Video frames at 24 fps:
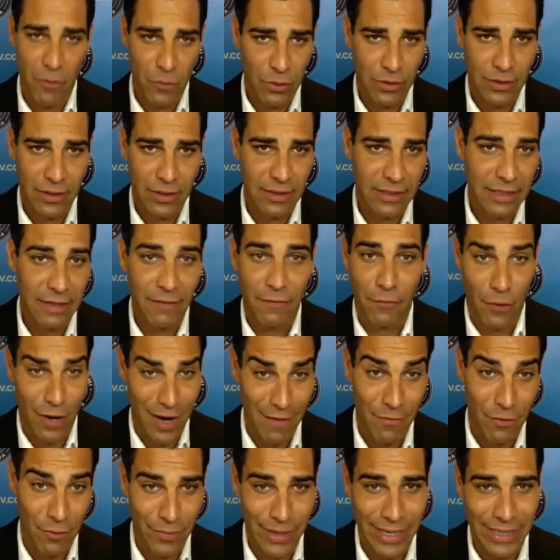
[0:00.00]
to see
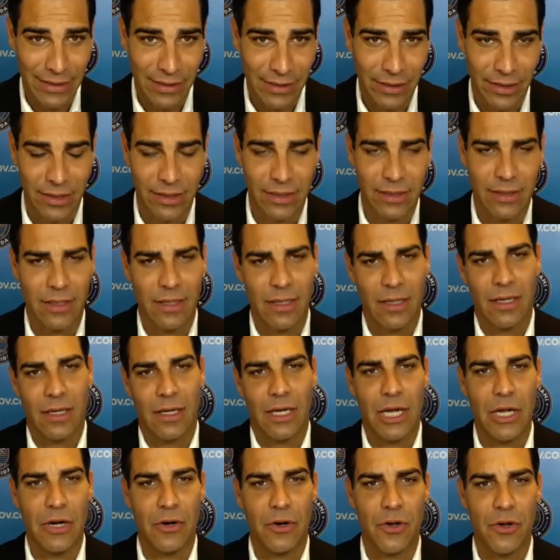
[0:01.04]
forever, basically,
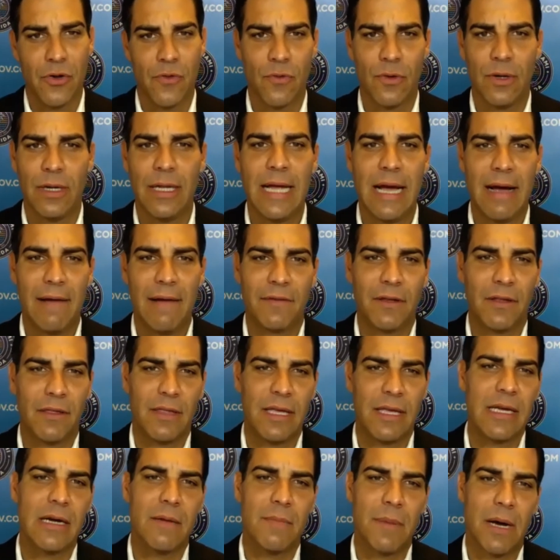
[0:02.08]
you really have to
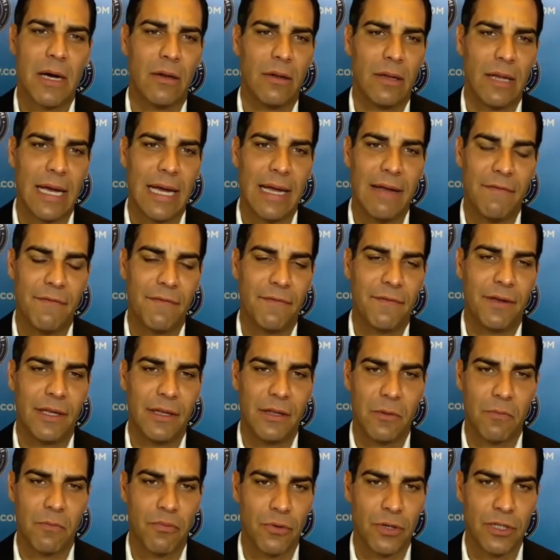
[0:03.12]
think about life in
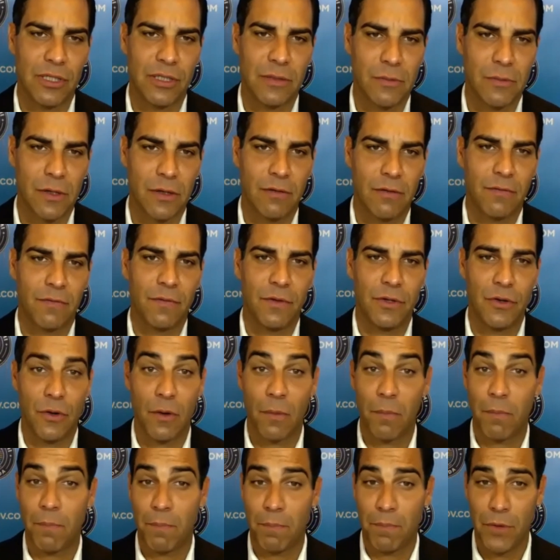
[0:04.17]
the prism of
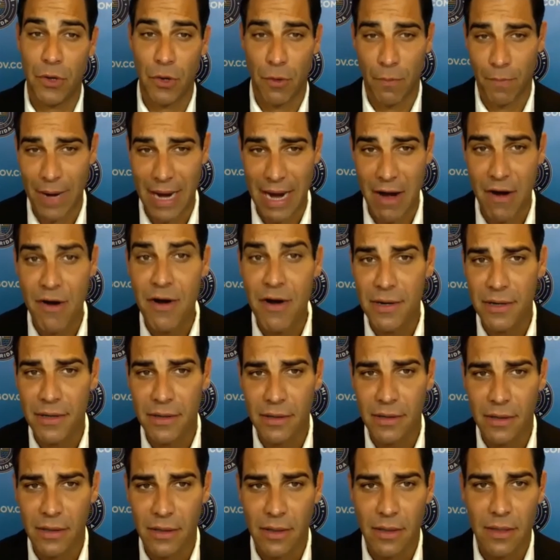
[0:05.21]
your parent
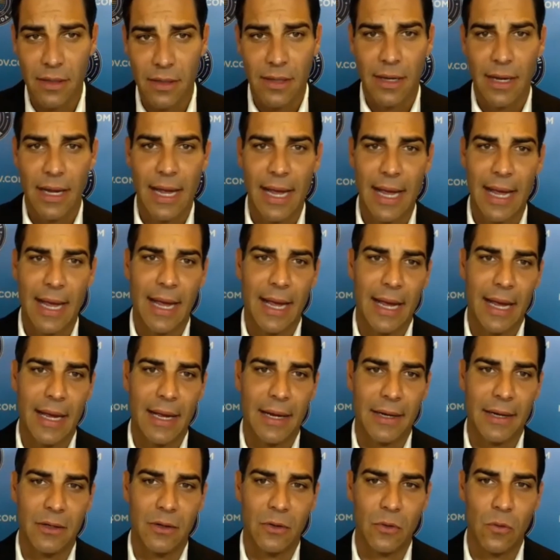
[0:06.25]

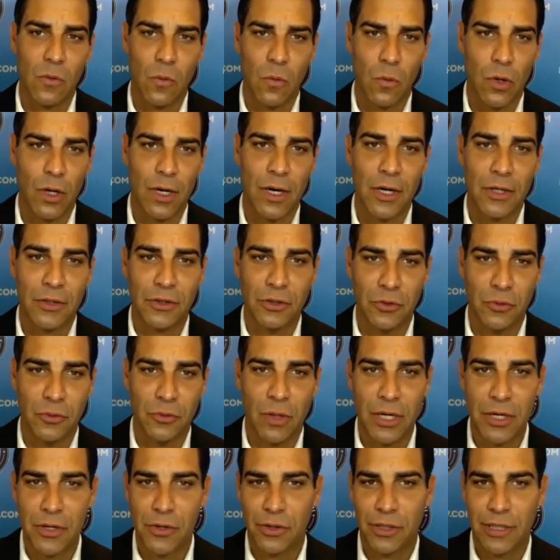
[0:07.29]
and what do you
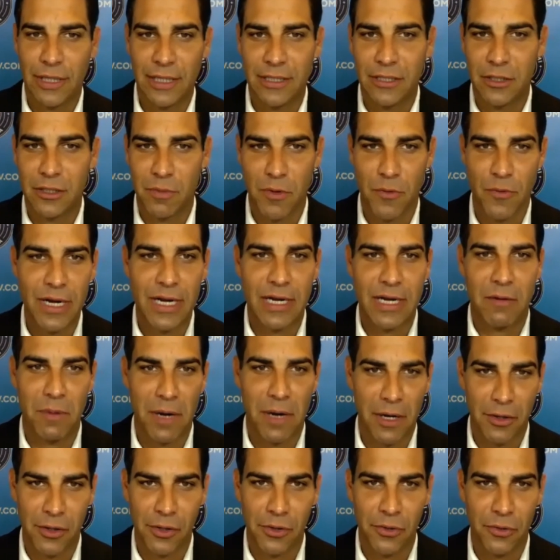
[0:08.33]
want your kids to be reading
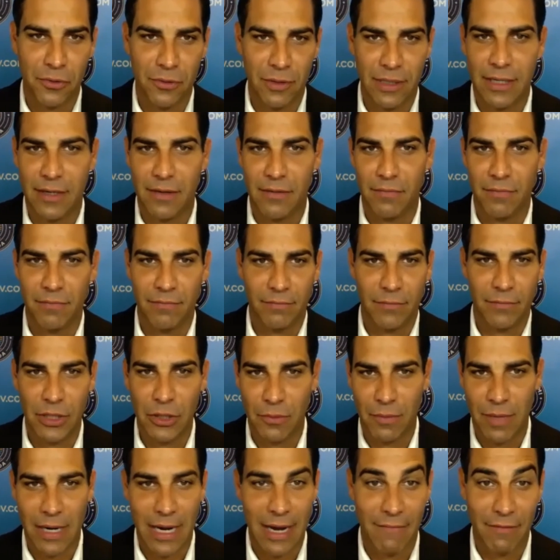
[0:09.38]
about you in,
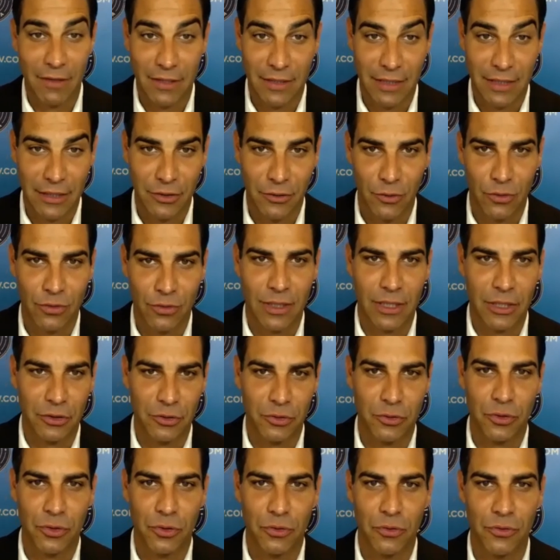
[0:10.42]
I have a 6-year-old and a
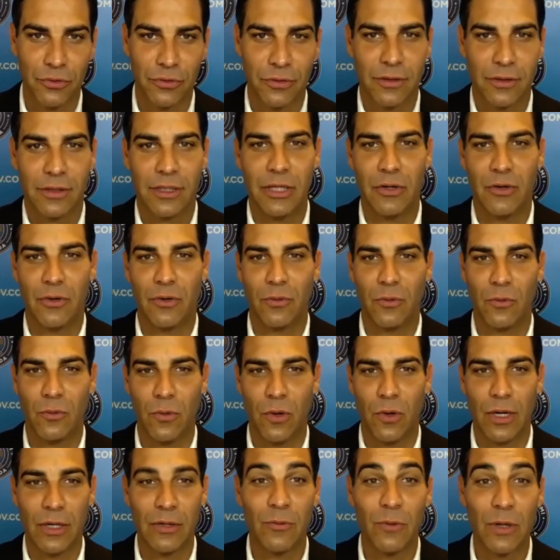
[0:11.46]
2-year-old,
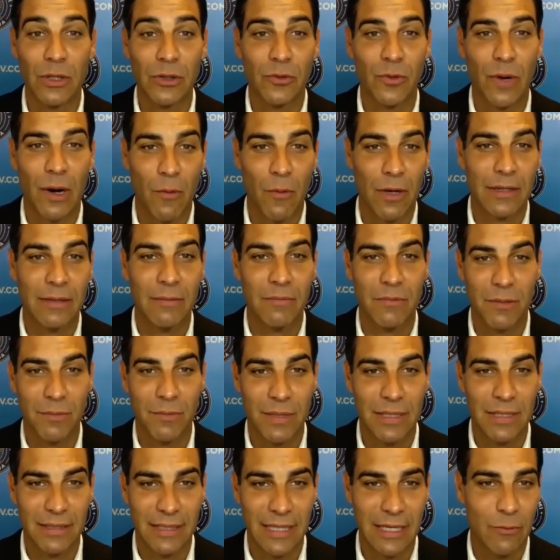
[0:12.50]
what do I want them to
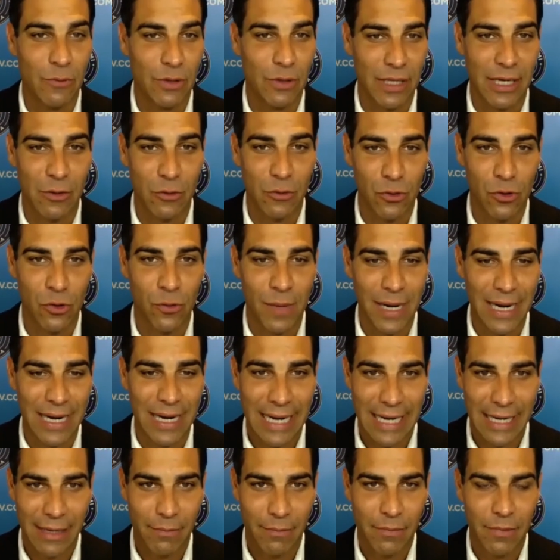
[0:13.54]
be seeing when they Google my
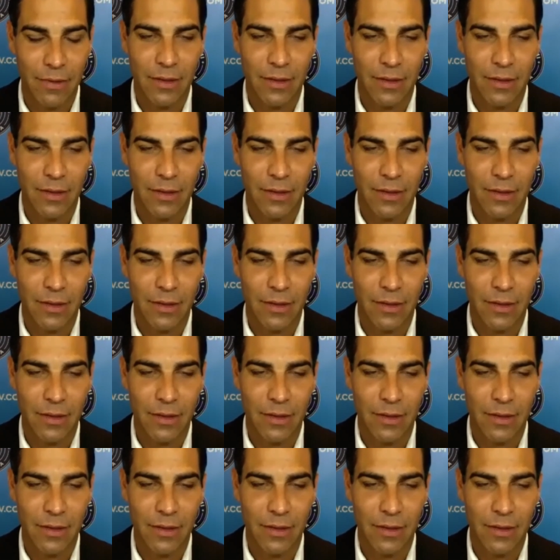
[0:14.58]
name